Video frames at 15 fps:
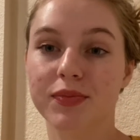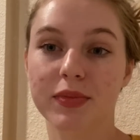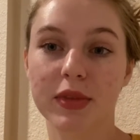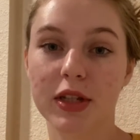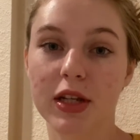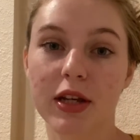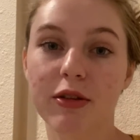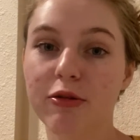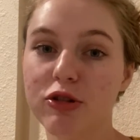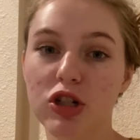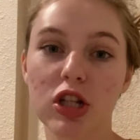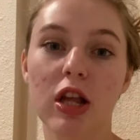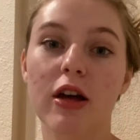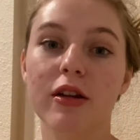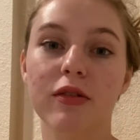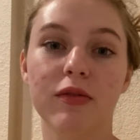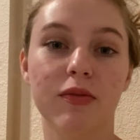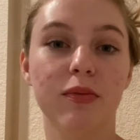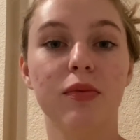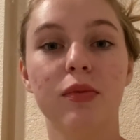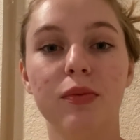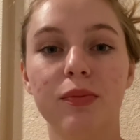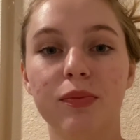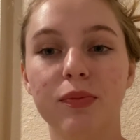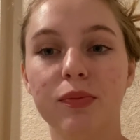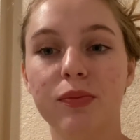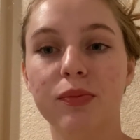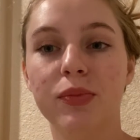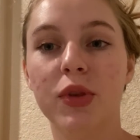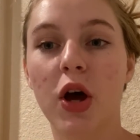there was just a lot of
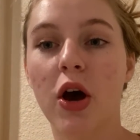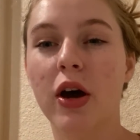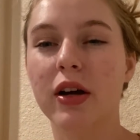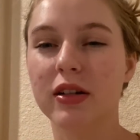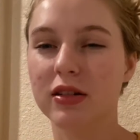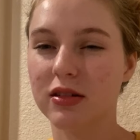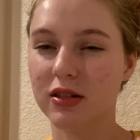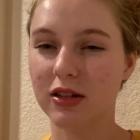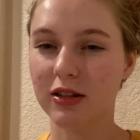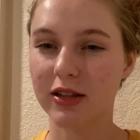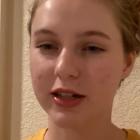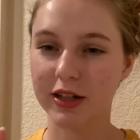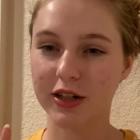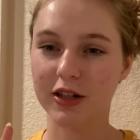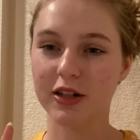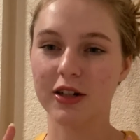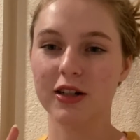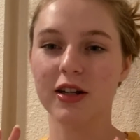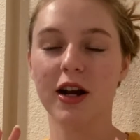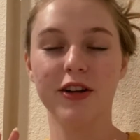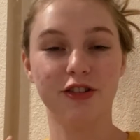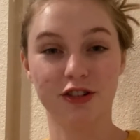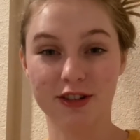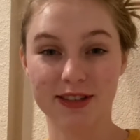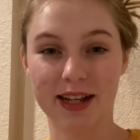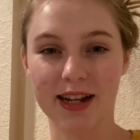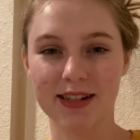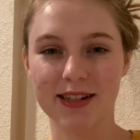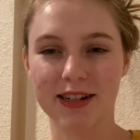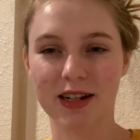not clear
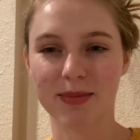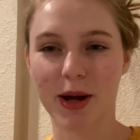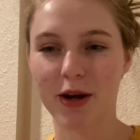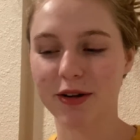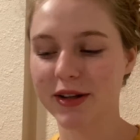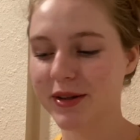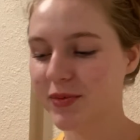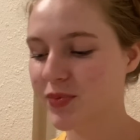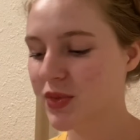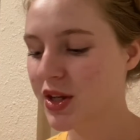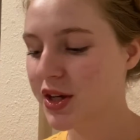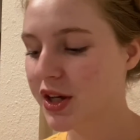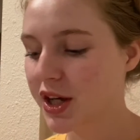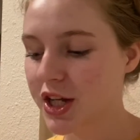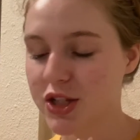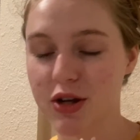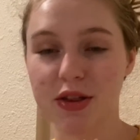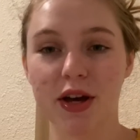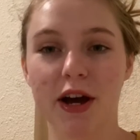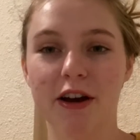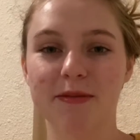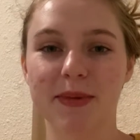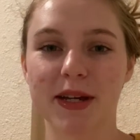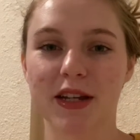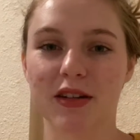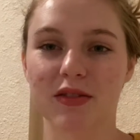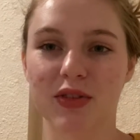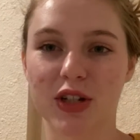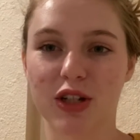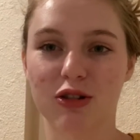understanding about it. So I thought I'd make a
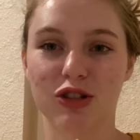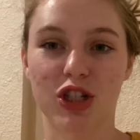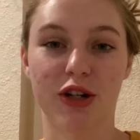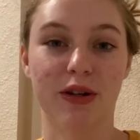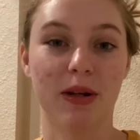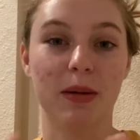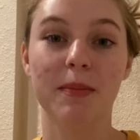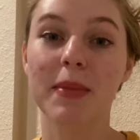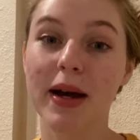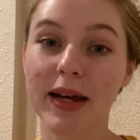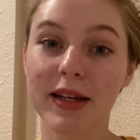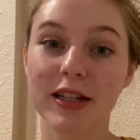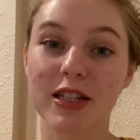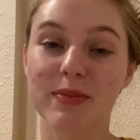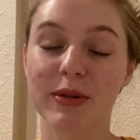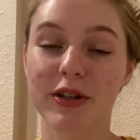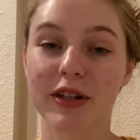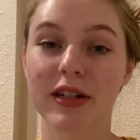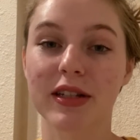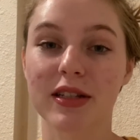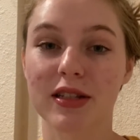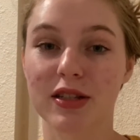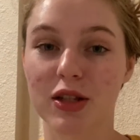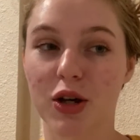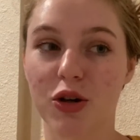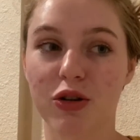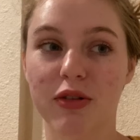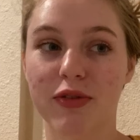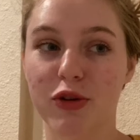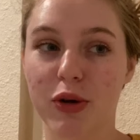video sharing my experience, so
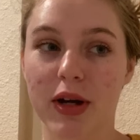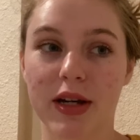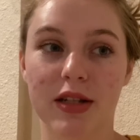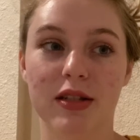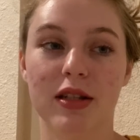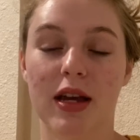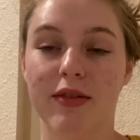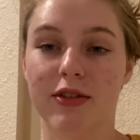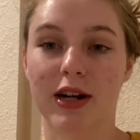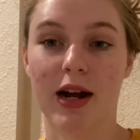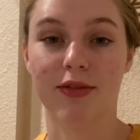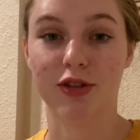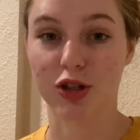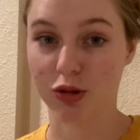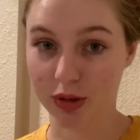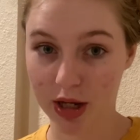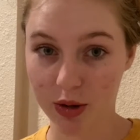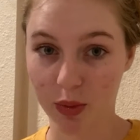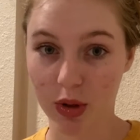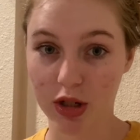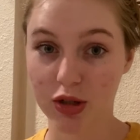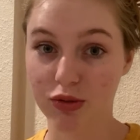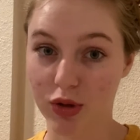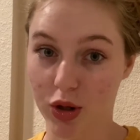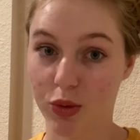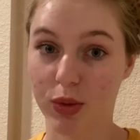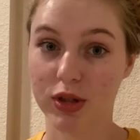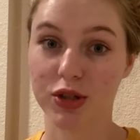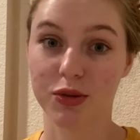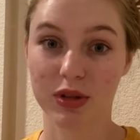if you guys ever have to go get one, you know
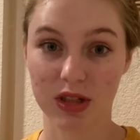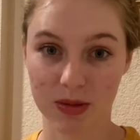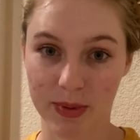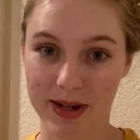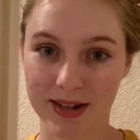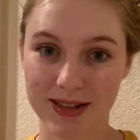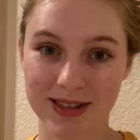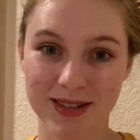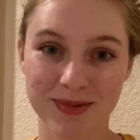what to expect.